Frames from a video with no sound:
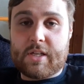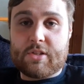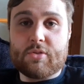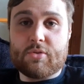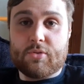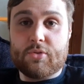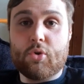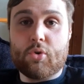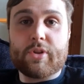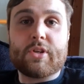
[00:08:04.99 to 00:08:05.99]
you
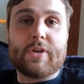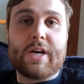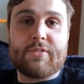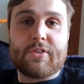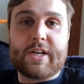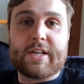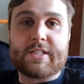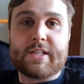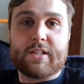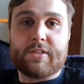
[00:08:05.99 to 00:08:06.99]
know that you have a
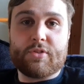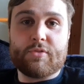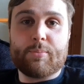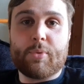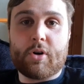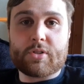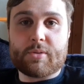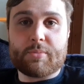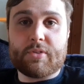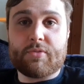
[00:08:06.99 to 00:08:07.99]
red tail. If you've bought
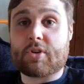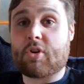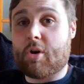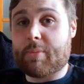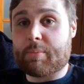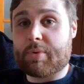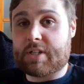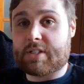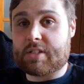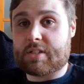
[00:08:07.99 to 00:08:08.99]
something for common
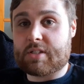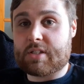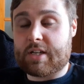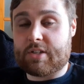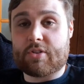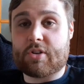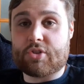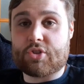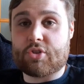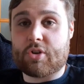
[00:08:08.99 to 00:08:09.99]
prices and you're
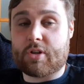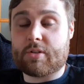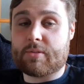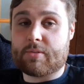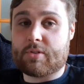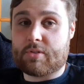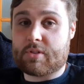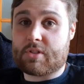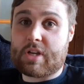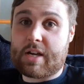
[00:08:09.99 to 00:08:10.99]
unsure,
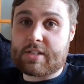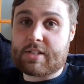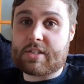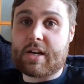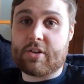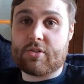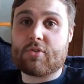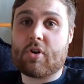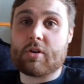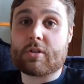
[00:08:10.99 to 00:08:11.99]
the chances are
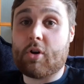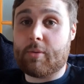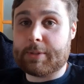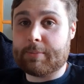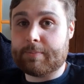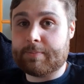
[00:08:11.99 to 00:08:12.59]
you've got a common.